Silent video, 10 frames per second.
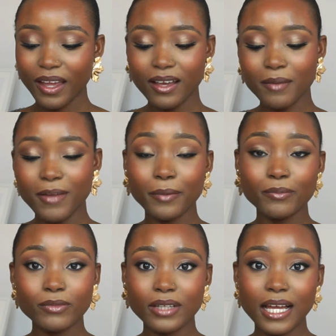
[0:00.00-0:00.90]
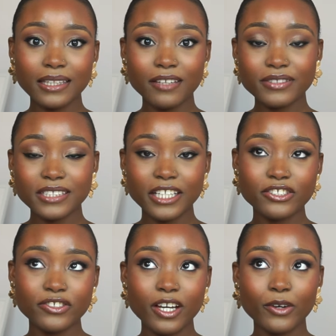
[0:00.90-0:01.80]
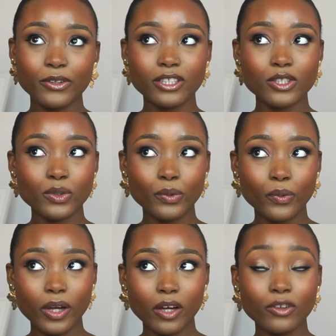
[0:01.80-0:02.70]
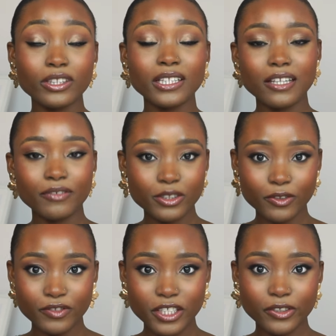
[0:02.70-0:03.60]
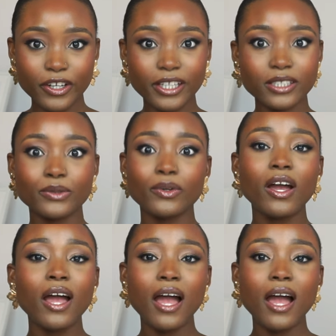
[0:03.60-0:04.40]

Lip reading: I left Nigeria on the 11th of January, so